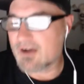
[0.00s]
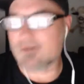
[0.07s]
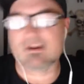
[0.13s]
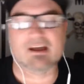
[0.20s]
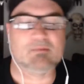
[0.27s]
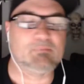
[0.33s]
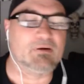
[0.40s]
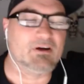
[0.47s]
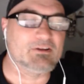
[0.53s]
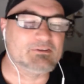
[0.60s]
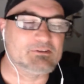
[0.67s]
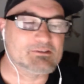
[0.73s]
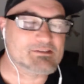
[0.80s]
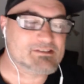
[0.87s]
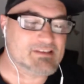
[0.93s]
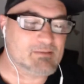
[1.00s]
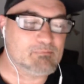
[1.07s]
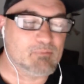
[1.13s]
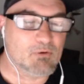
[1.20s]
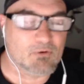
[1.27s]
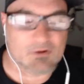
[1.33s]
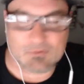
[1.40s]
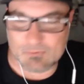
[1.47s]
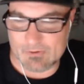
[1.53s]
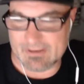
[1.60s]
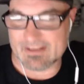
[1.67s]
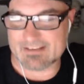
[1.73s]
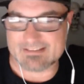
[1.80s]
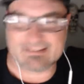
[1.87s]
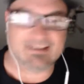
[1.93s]
Oh, God. Paul Nunn said porn will
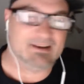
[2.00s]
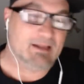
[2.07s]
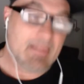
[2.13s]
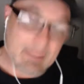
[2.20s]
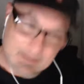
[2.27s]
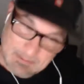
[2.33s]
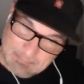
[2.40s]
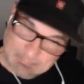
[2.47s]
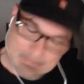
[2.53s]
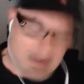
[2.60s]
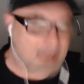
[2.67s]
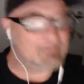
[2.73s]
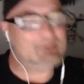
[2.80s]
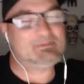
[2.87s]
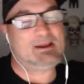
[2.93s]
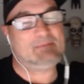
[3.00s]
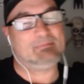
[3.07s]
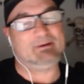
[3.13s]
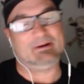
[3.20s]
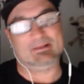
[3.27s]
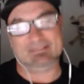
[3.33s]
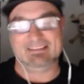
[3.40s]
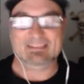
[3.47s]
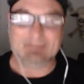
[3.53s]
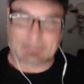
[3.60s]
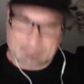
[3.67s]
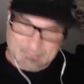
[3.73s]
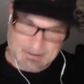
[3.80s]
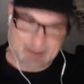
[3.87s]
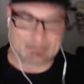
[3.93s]
get us there. You're probably right, Paul. You're
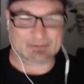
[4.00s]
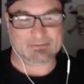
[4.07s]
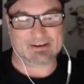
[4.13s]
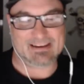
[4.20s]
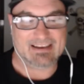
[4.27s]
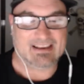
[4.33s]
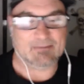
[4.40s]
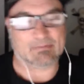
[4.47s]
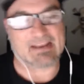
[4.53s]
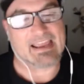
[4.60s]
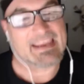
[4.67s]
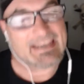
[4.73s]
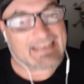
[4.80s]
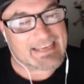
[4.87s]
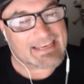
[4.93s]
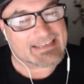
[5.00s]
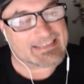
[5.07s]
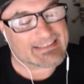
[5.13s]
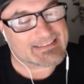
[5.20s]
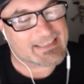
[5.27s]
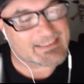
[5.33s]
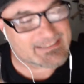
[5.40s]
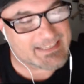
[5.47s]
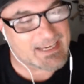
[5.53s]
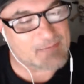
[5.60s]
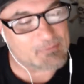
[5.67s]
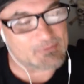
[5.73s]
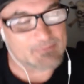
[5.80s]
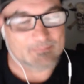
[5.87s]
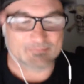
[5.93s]
probably right. Yeah, but I ain't eating at that
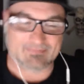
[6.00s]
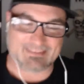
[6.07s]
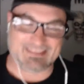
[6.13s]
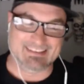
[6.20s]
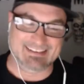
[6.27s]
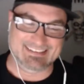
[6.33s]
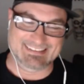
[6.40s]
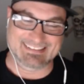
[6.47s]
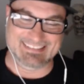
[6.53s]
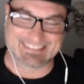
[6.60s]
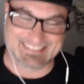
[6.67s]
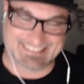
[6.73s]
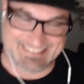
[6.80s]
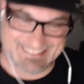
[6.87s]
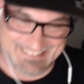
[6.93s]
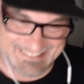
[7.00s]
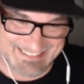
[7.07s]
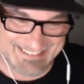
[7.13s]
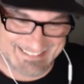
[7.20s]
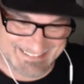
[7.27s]
table. I will.